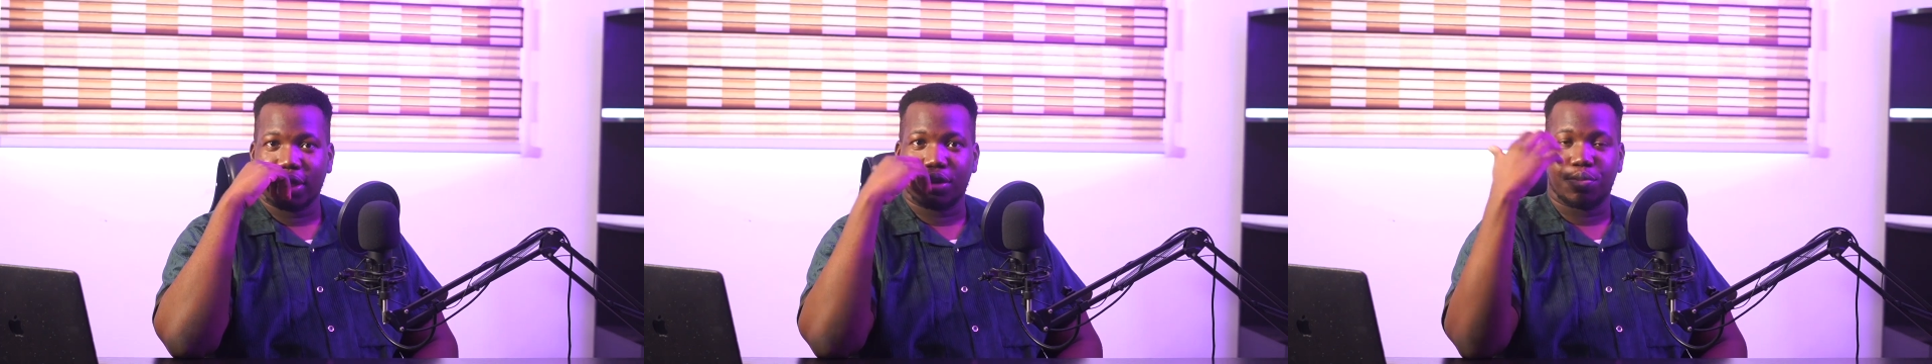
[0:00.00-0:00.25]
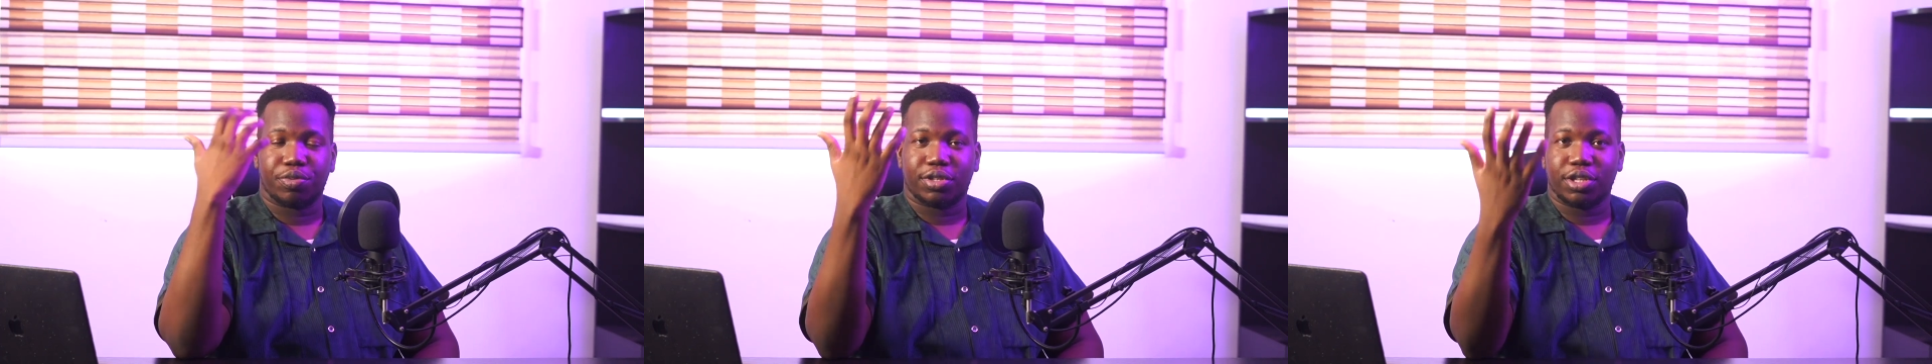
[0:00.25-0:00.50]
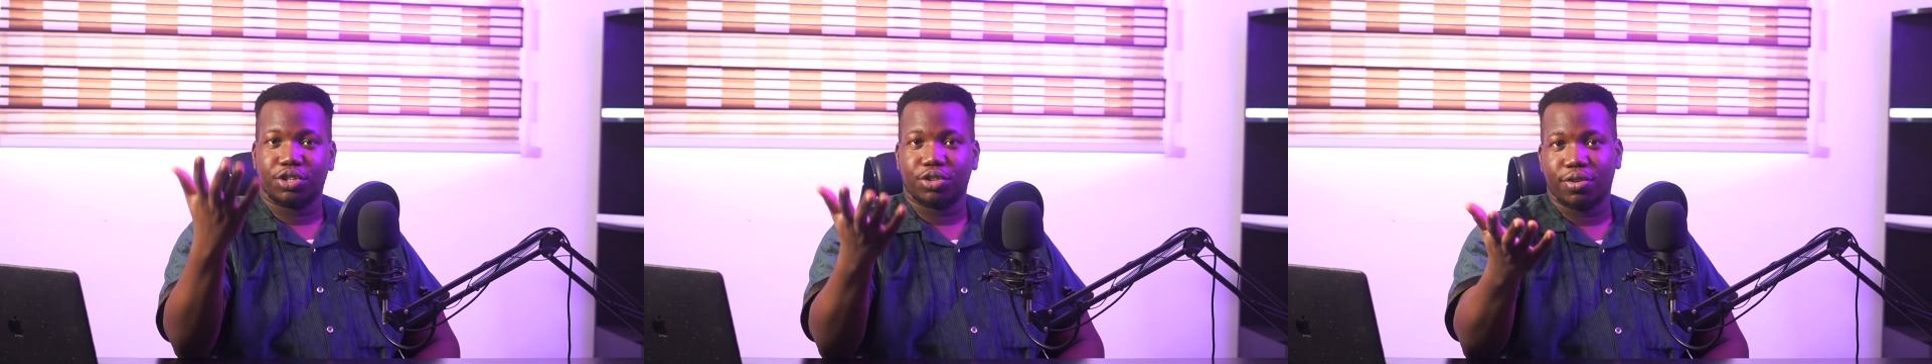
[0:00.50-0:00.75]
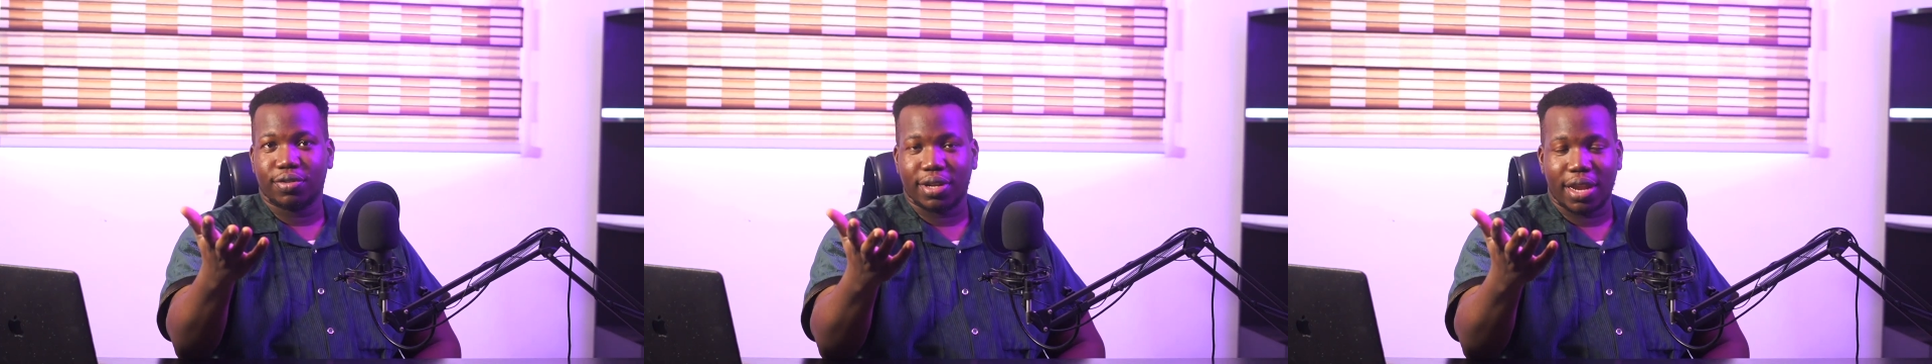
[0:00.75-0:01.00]

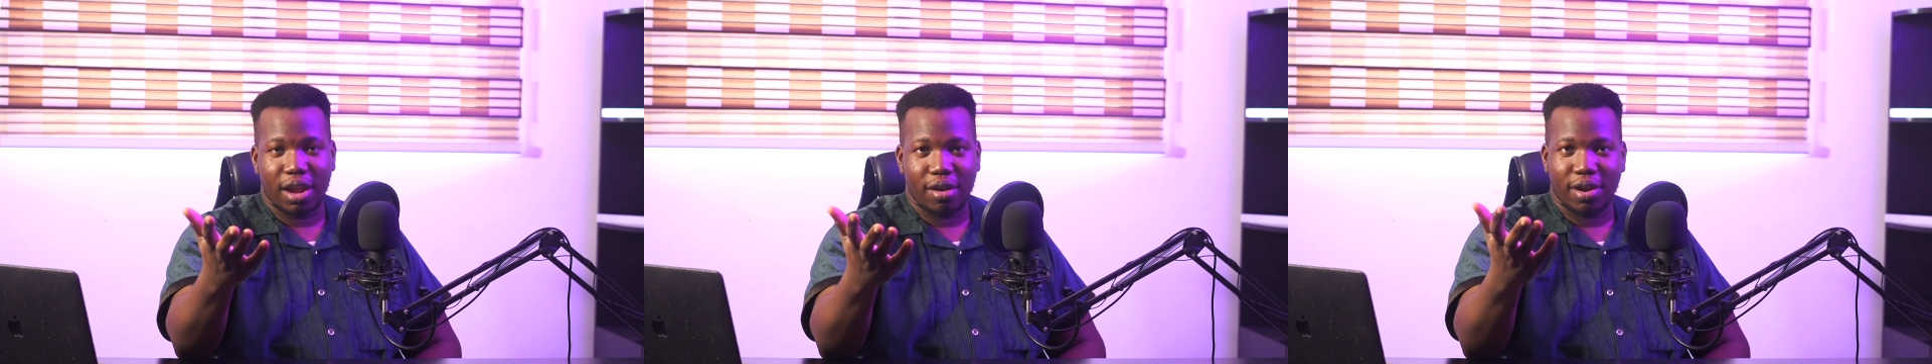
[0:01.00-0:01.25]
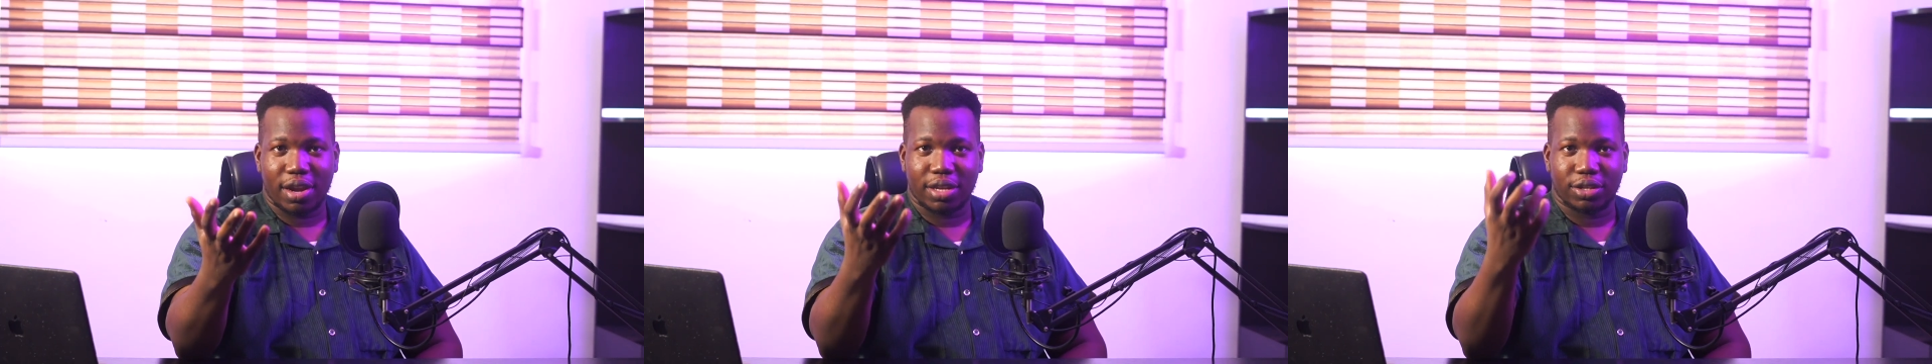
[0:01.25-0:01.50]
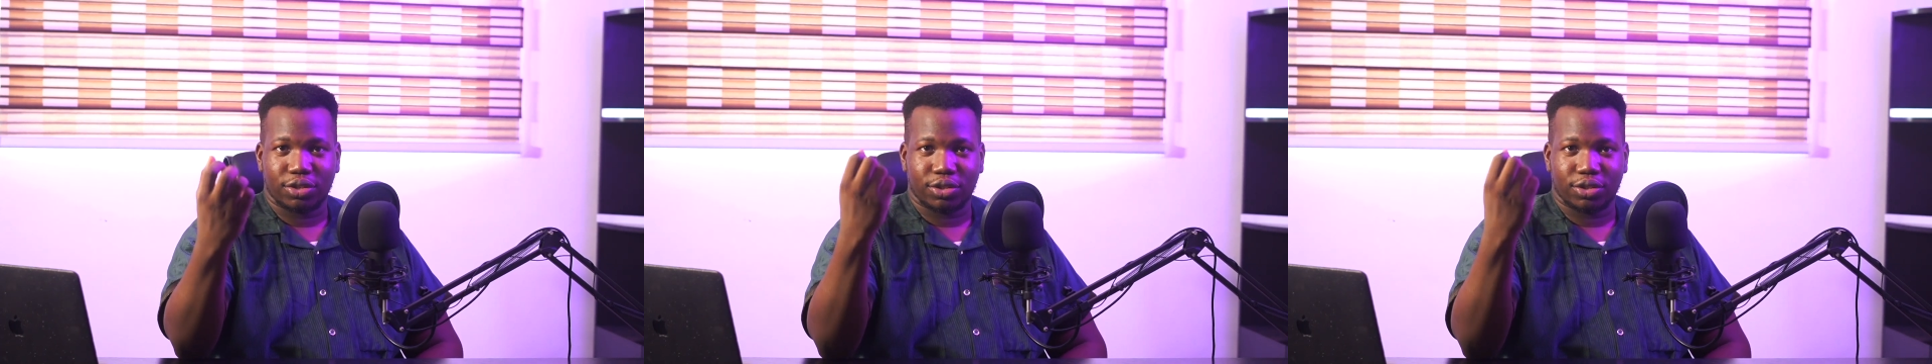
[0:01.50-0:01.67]
Depreciation of the naira is